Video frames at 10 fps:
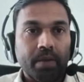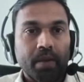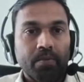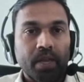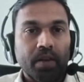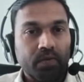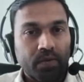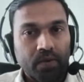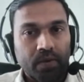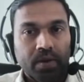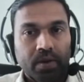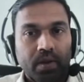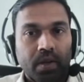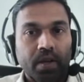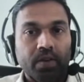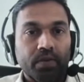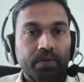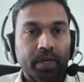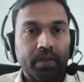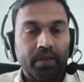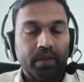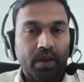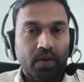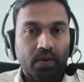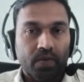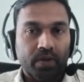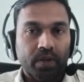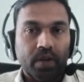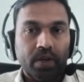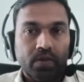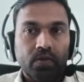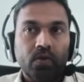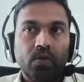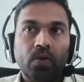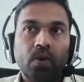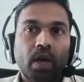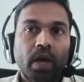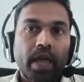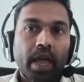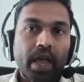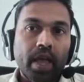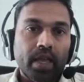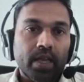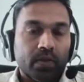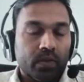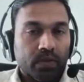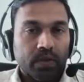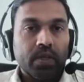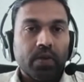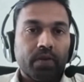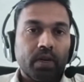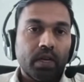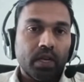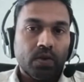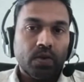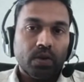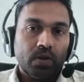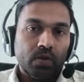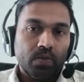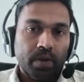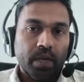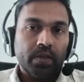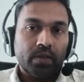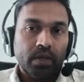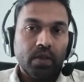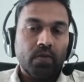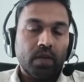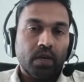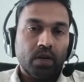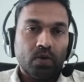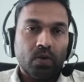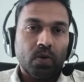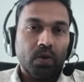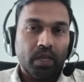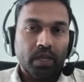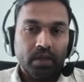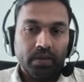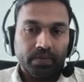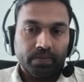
make meaningful information out of it, right? So AI is definitely going to play a significant role in